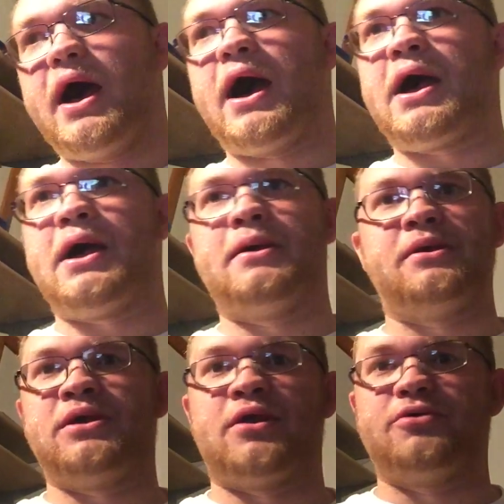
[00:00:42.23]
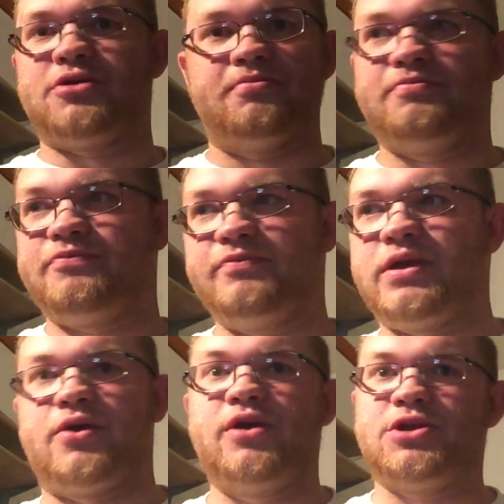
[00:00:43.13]
Uh, you know, some,
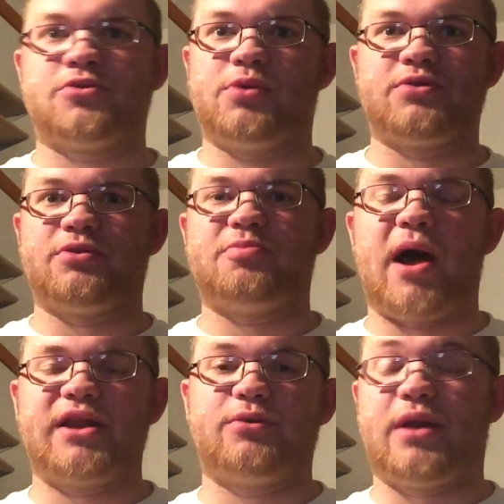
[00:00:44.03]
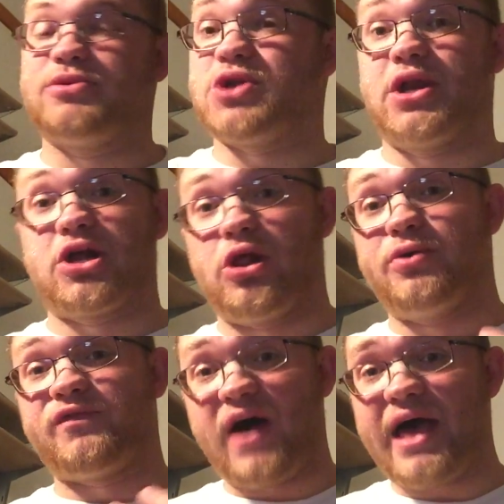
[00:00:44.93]
you know, it just wasn't responding when I was trying to
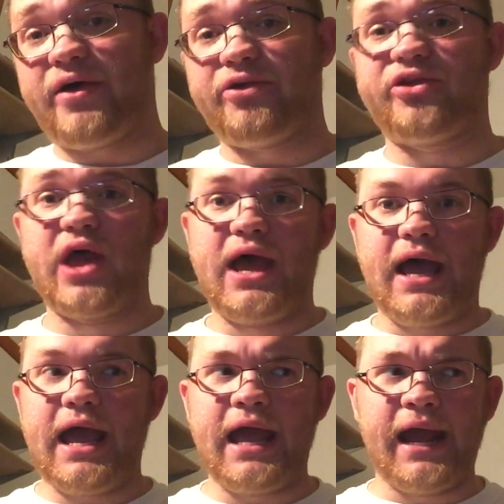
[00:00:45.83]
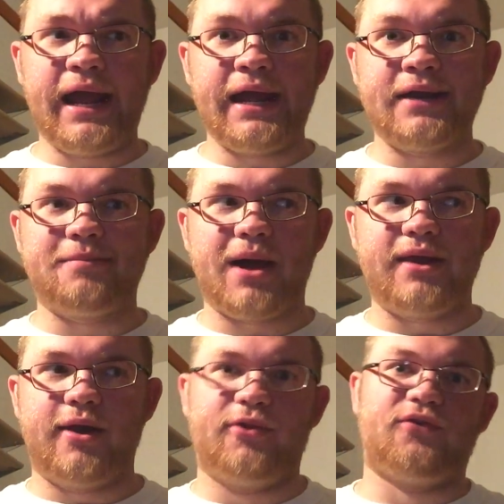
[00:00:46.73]
close files and my
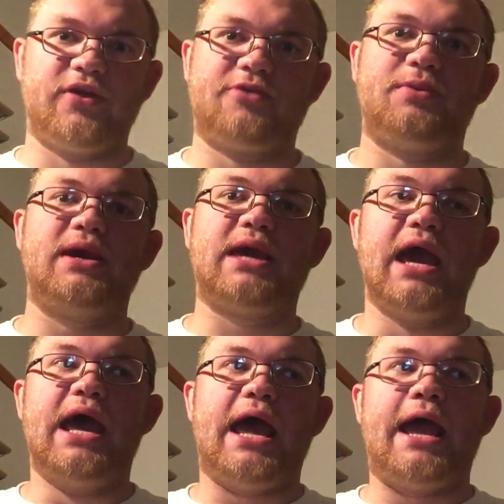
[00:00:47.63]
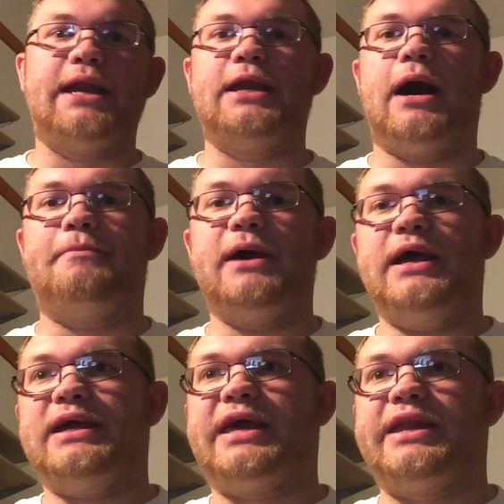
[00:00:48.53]
notes for this week ended up
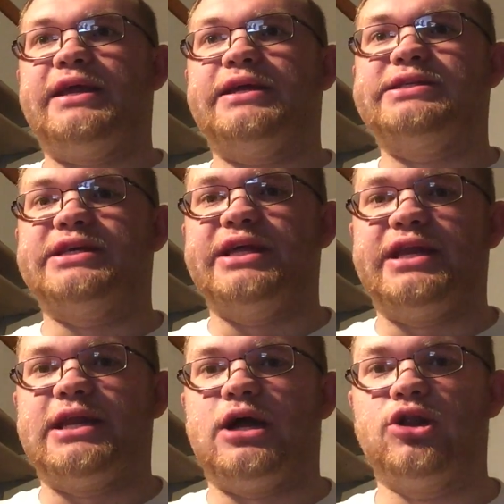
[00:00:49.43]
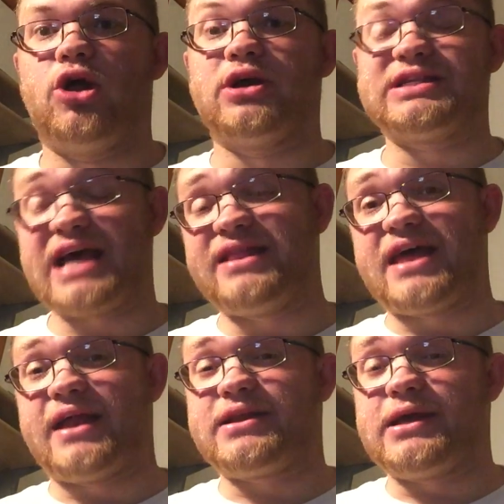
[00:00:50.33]
getting deleted alongside
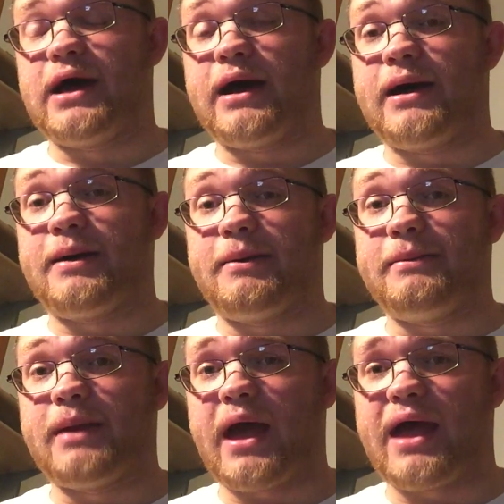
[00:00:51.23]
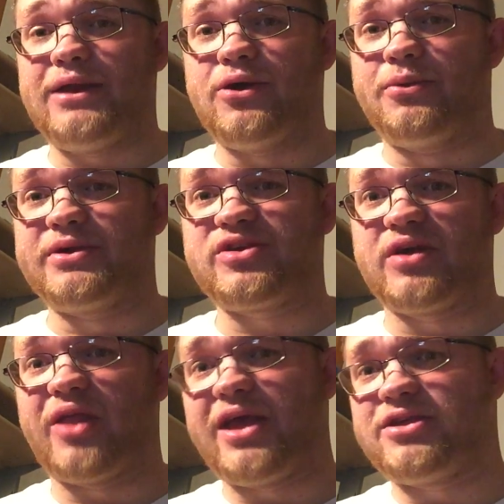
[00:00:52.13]
that. Uh, I don't want to
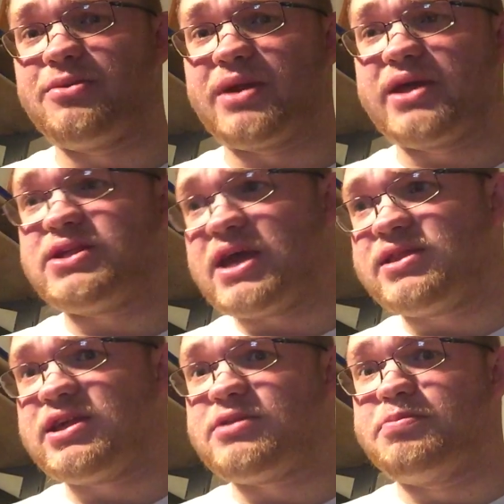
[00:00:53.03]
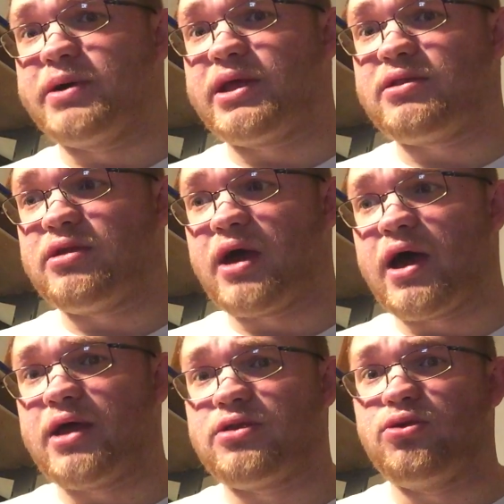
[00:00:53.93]
sound lazy when I say this, but
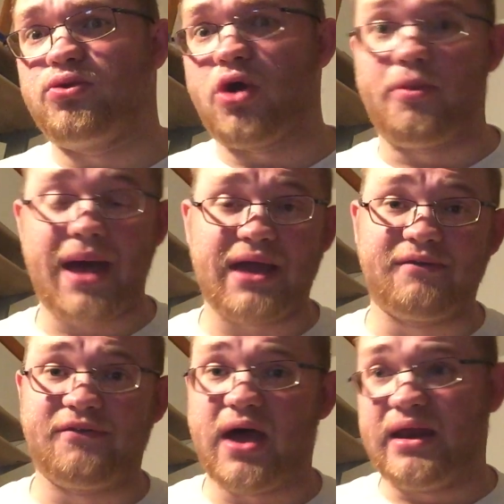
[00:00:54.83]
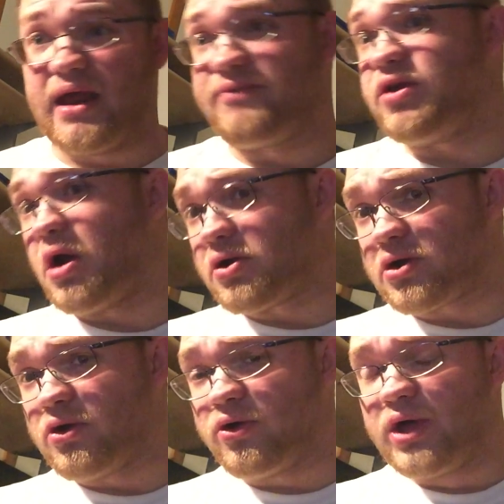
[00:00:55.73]
uh, to go back and find every
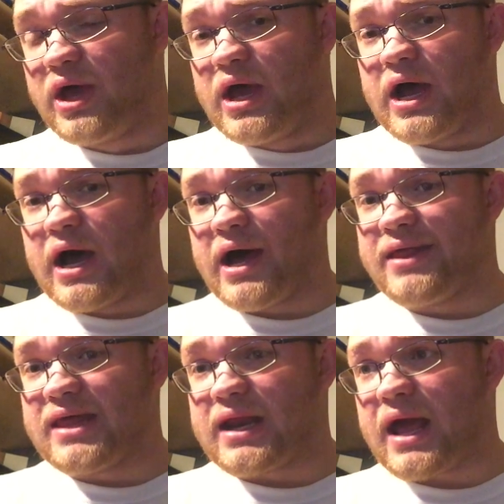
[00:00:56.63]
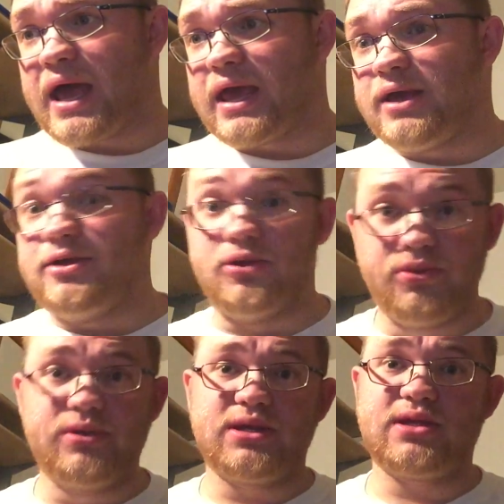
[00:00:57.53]
article uh, that I
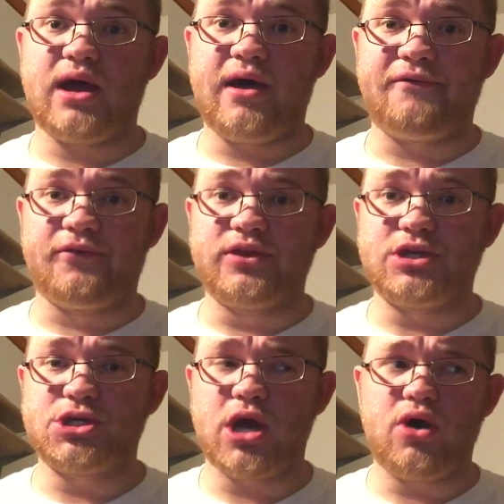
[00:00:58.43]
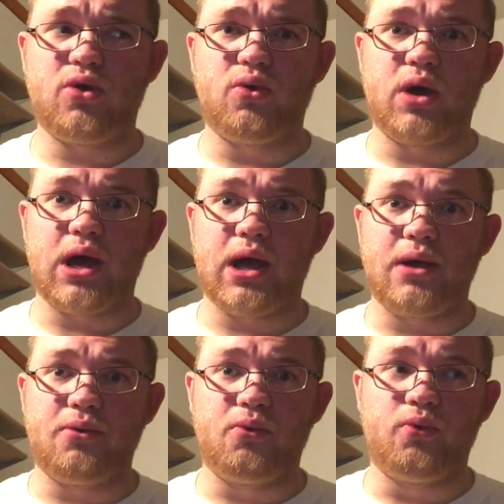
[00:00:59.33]
used uh, for the show
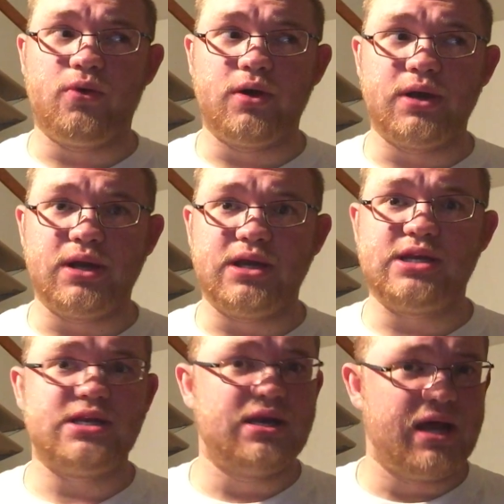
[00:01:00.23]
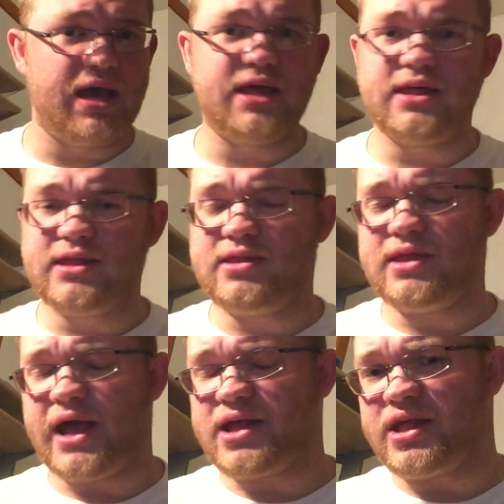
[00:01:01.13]
uh, would uh,
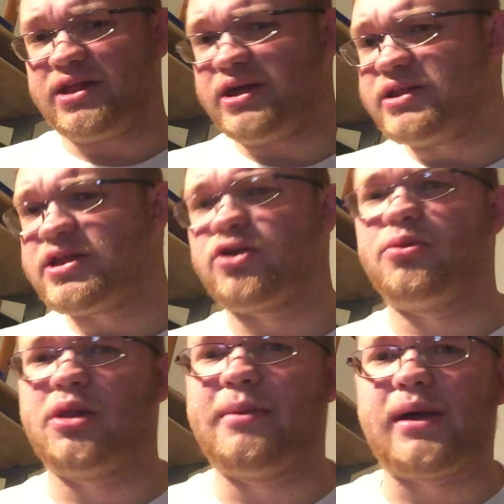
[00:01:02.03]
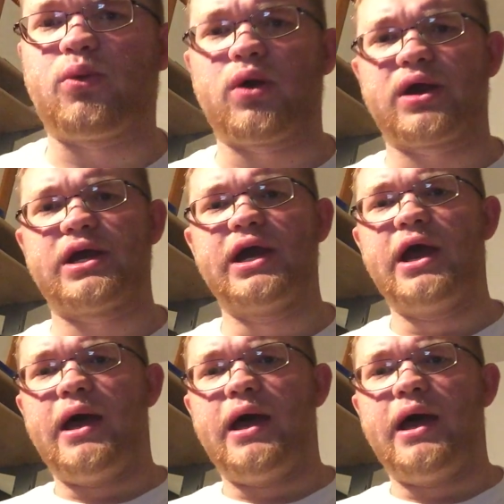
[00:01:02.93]
that that's a considerable amount of work.